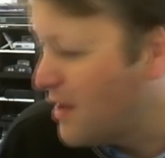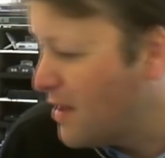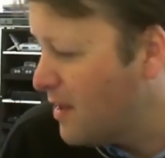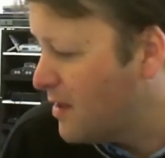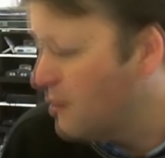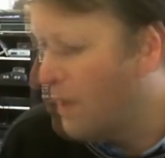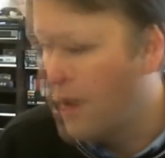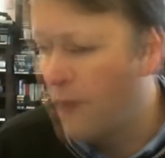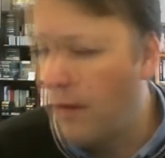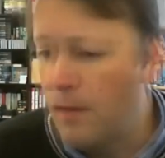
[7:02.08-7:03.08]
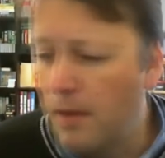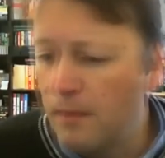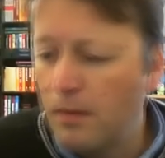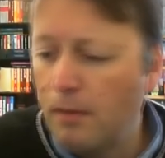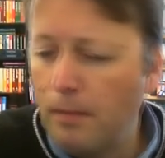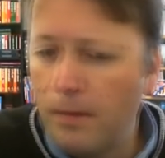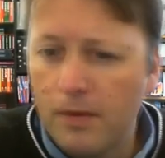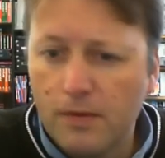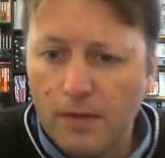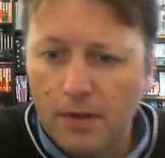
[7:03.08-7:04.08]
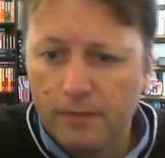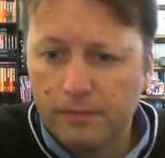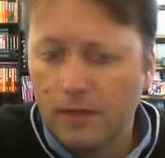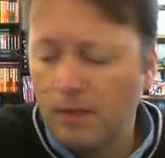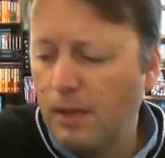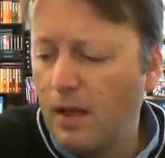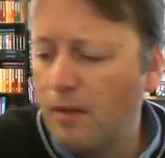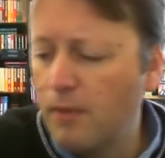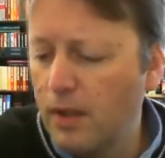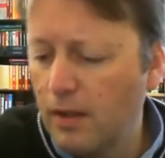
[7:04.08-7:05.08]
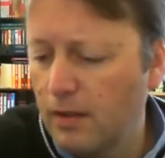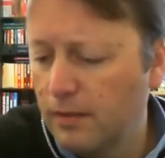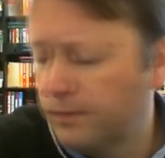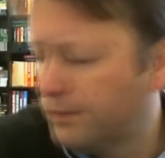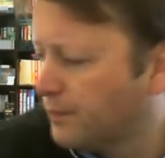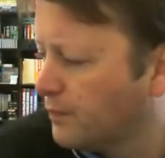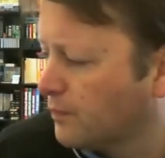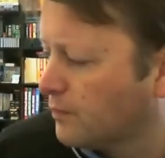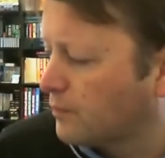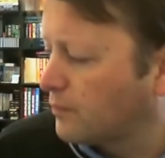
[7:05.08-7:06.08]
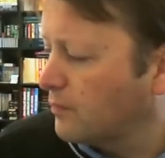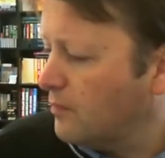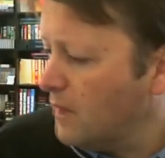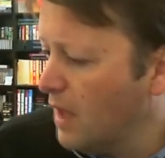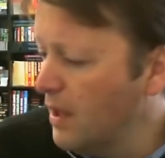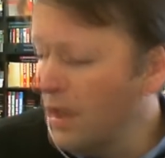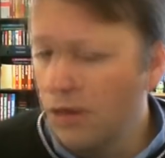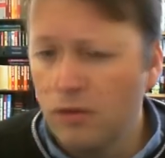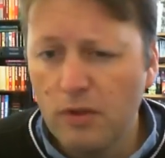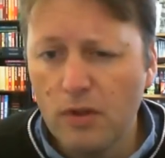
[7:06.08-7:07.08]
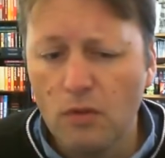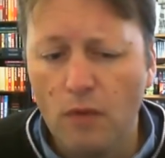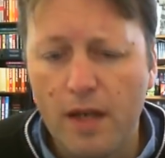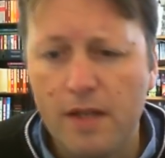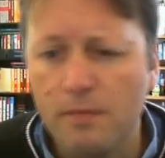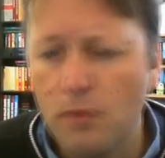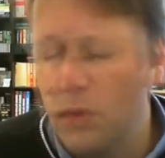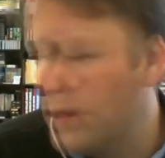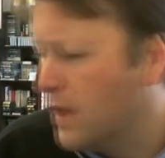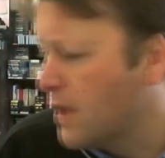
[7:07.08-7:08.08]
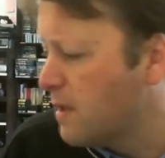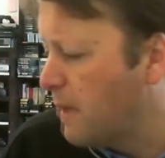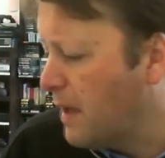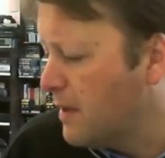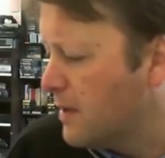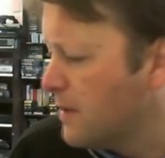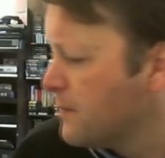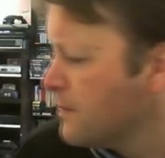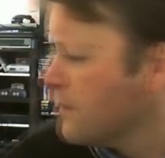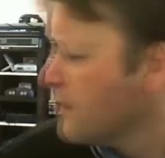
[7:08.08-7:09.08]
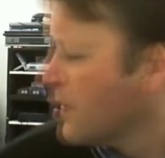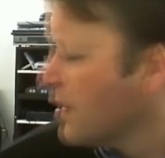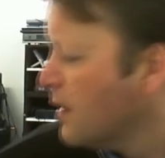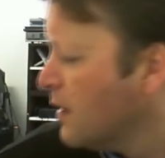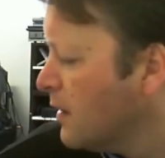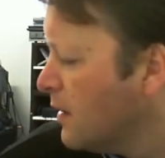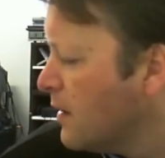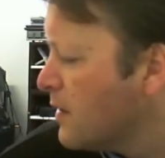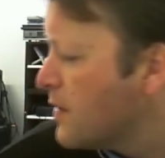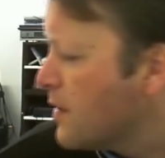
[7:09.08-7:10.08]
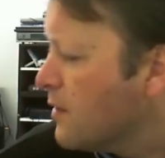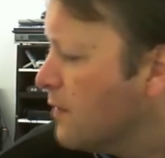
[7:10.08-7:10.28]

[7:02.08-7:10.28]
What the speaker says: it does actually weigh a fair bit, probably because of the power brick. And the actual unit weighs more than expected. So,